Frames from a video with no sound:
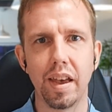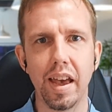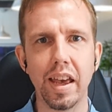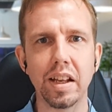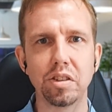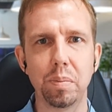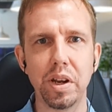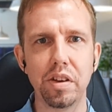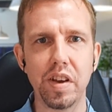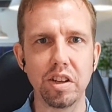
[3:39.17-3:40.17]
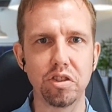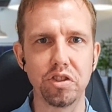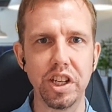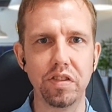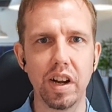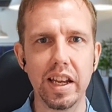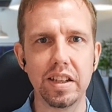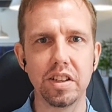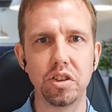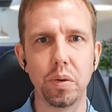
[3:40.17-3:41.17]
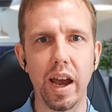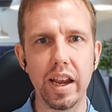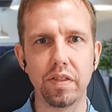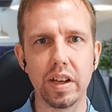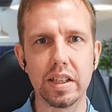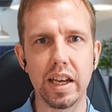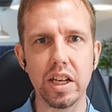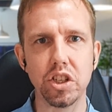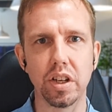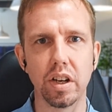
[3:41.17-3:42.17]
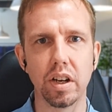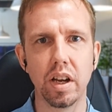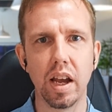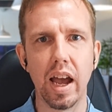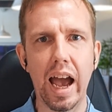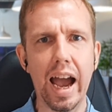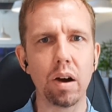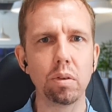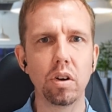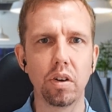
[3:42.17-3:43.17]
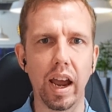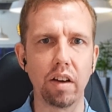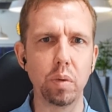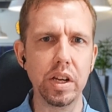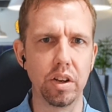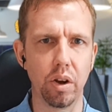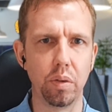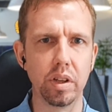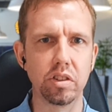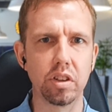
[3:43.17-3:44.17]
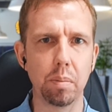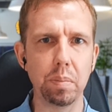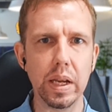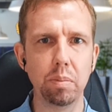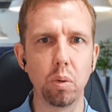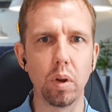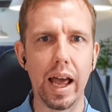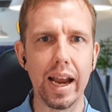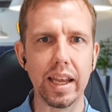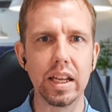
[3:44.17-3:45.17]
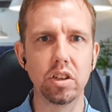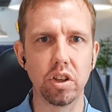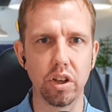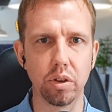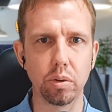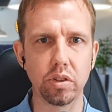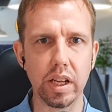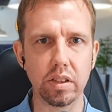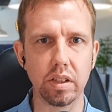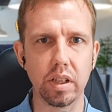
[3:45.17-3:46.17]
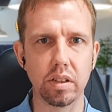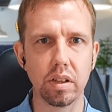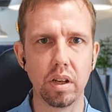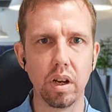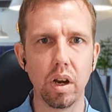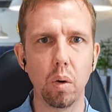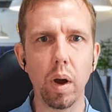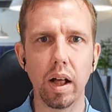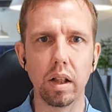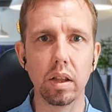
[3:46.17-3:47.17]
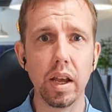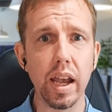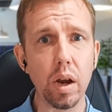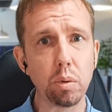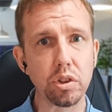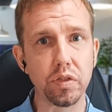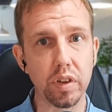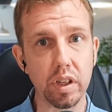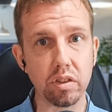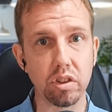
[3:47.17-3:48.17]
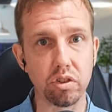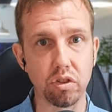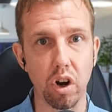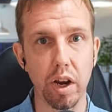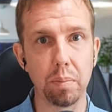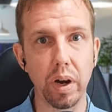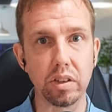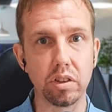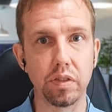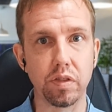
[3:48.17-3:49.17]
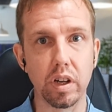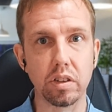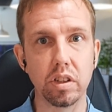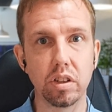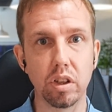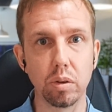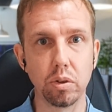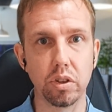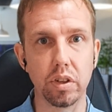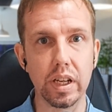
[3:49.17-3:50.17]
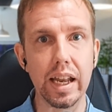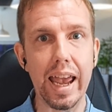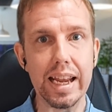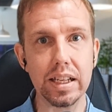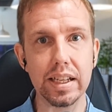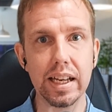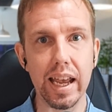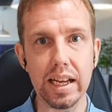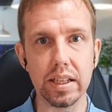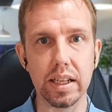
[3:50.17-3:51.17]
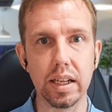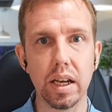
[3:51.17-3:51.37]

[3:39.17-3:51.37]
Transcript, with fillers: Here's a bit of history related to aphantasia. How long have we known that some people lack internal senses? Well, it was first described by Sir Francis Galton in 1880,